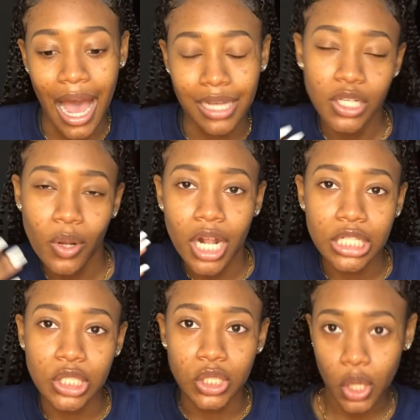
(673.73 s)
you know, when
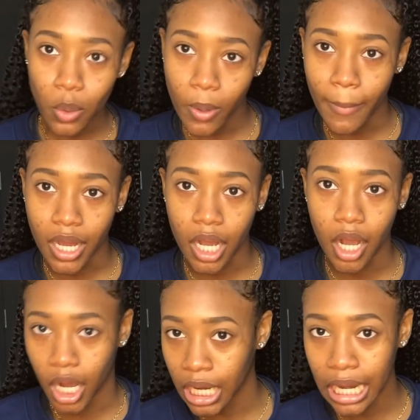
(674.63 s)
I'm done with my
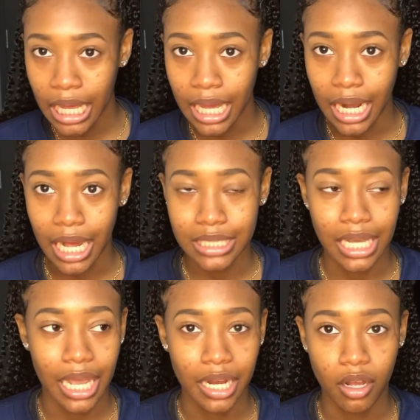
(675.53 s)
online class, I
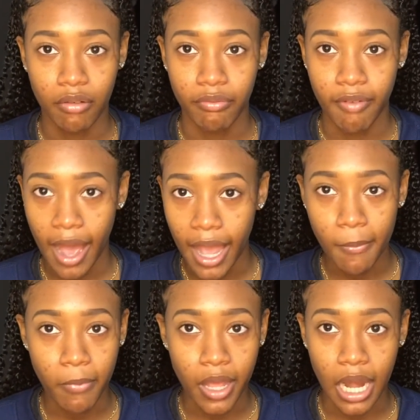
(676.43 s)
can go
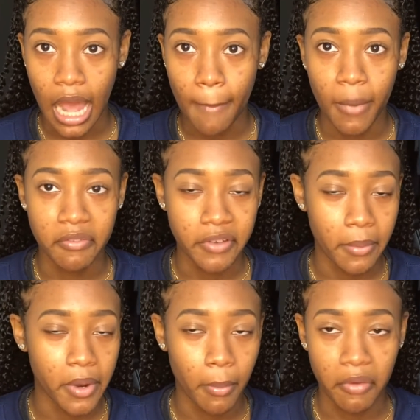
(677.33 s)
vibe with like my
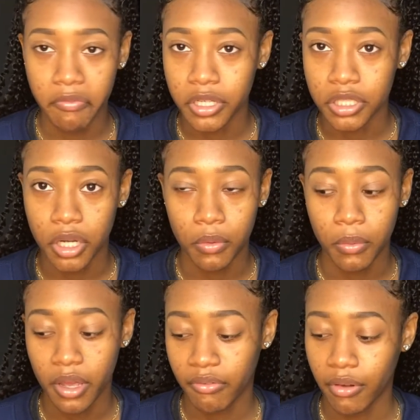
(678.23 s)
family and my friends or
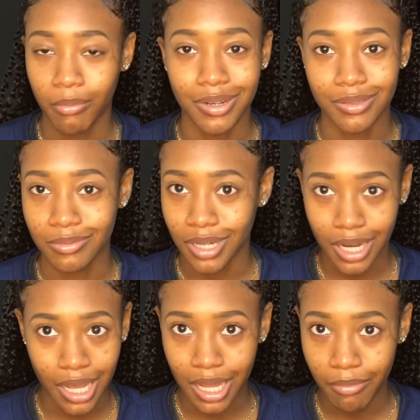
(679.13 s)
whoever. But when
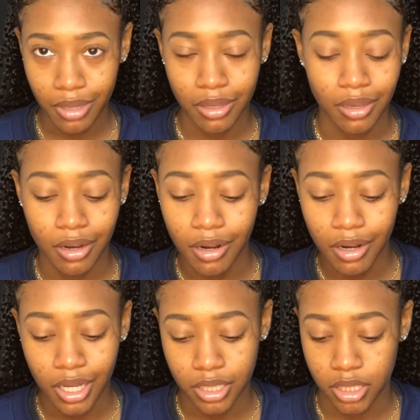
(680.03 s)
I am here,
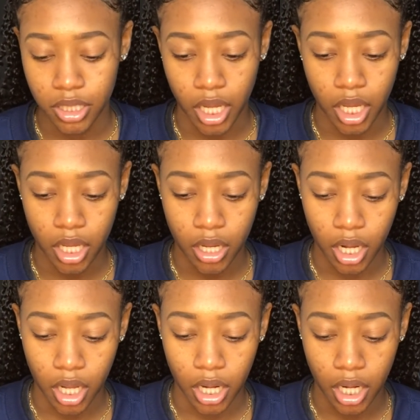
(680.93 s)
it's like
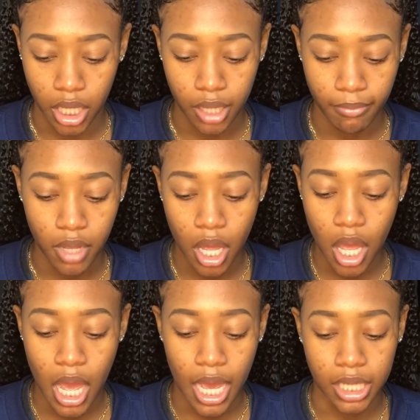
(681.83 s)
lame
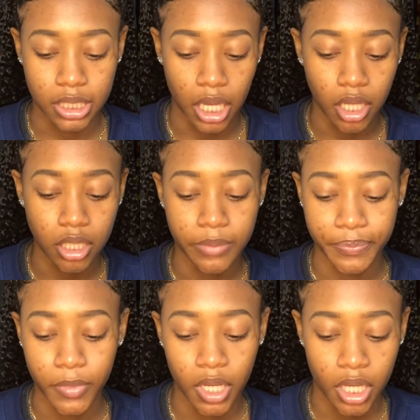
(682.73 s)
as hell.
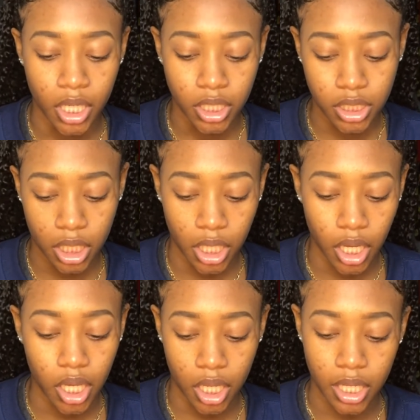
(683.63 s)
So
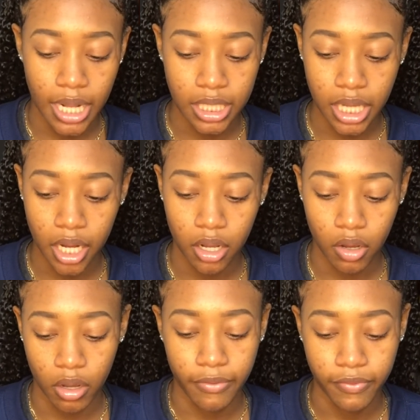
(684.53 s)
yeah, that's kind of
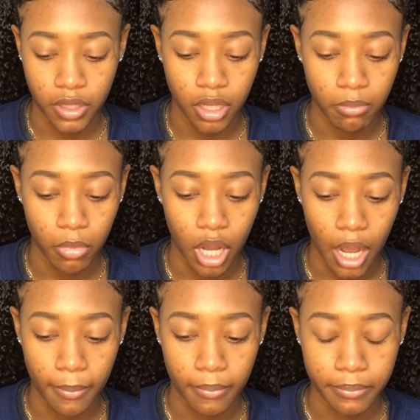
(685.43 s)
how I feel, but
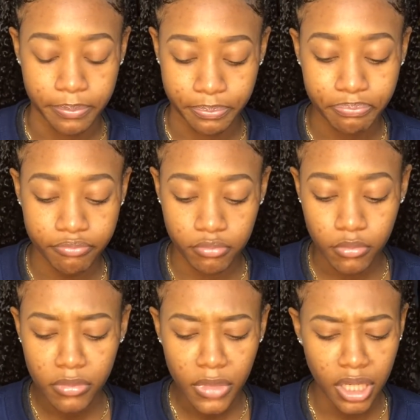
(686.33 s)
I'm
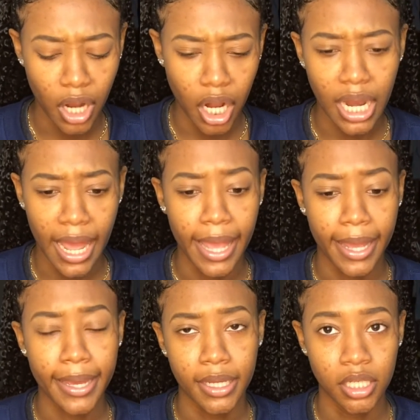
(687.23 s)
not
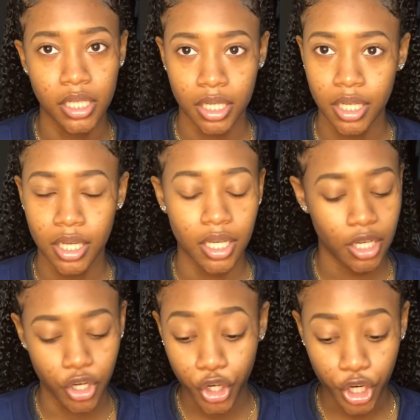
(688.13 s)
like
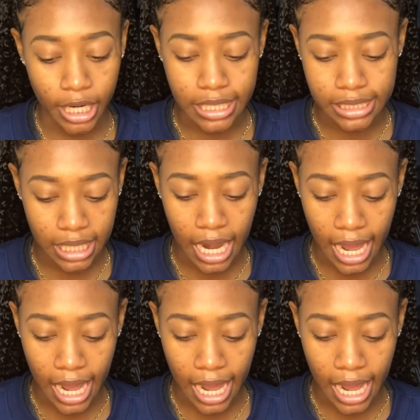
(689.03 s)
crazy